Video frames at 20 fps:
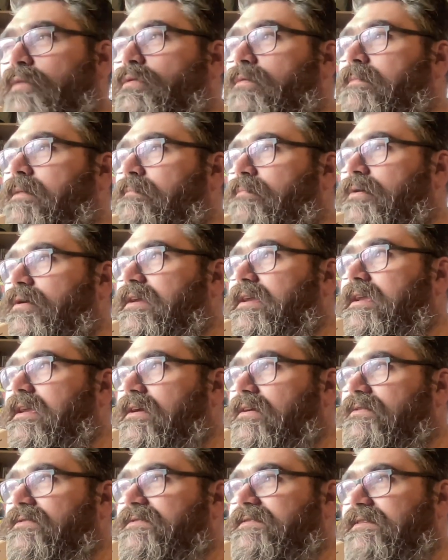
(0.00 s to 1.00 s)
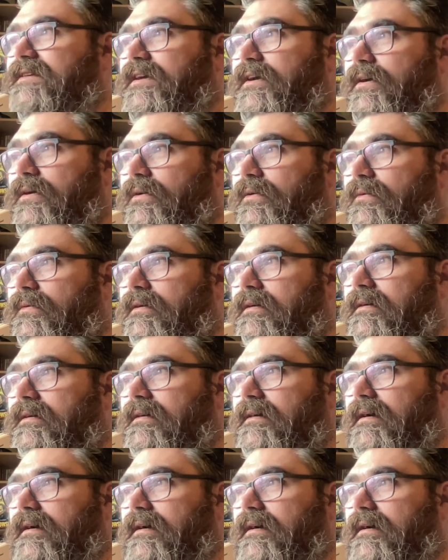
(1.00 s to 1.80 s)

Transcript: remember years ago,